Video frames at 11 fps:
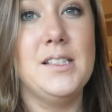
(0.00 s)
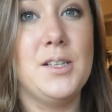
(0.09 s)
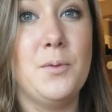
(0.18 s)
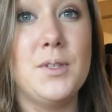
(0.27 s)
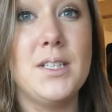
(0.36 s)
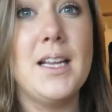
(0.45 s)

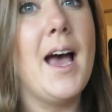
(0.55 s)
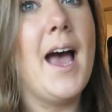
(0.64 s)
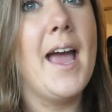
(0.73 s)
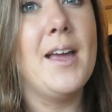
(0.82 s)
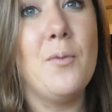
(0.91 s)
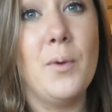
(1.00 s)
So
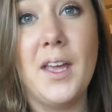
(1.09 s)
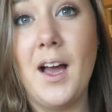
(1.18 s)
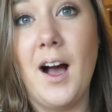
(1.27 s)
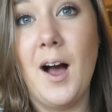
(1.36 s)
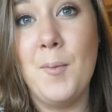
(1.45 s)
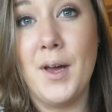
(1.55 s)
today we
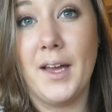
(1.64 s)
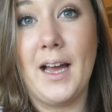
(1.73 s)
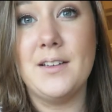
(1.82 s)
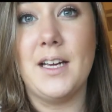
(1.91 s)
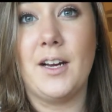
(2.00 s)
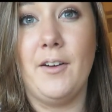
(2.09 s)
are putting
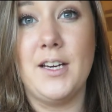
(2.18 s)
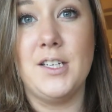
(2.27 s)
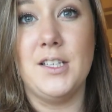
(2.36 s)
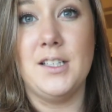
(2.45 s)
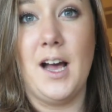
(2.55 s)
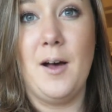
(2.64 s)
our
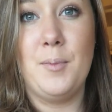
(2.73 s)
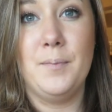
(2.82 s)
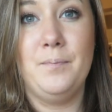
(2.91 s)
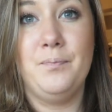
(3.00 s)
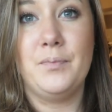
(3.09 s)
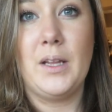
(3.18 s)
decorations up.
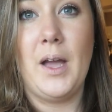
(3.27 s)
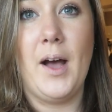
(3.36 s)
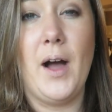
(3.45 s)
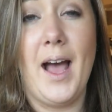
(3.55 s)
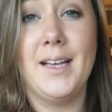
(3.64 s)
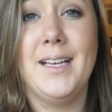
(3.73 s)

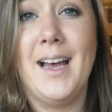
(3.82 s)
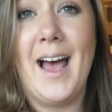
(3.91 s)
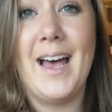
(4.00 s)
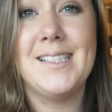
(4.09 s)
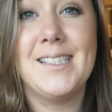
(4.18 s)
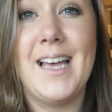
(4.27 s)
Uh,
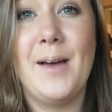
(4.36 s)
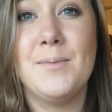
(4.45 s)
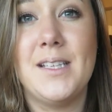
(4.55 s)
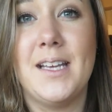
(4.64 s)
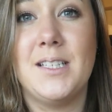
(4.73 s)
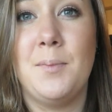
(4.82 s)
as
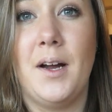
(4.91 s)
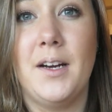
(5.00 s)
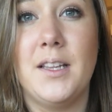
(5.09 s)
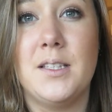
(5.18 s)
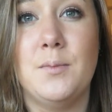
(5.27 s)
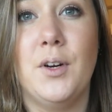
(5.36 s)
Sam said to
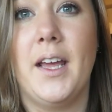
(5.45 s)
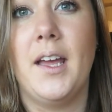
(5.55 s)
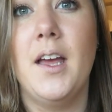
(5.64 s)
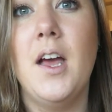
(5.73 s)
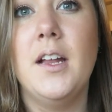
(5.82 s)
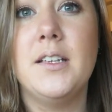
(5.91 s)
Barney this
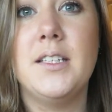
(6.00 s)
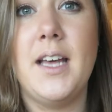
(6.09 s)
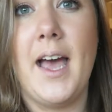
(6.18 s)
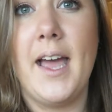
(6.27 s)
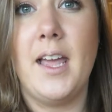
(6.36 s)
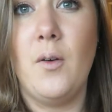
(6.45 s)
morning,
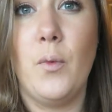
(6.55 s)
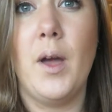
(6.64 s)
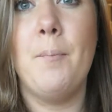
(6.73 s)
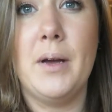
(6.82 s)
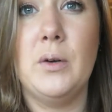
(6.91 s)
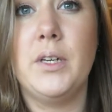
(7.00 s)
today
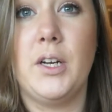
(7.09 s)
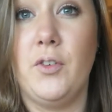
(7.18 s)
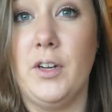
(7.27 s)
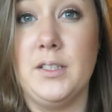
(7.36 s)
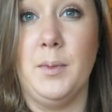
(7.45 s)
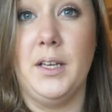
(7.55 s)
we're building
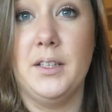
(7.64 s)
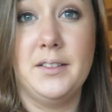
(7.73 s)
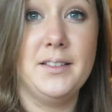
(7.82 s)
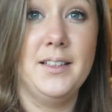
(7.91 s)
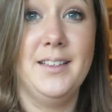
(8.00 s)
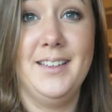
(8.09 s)
Christmas.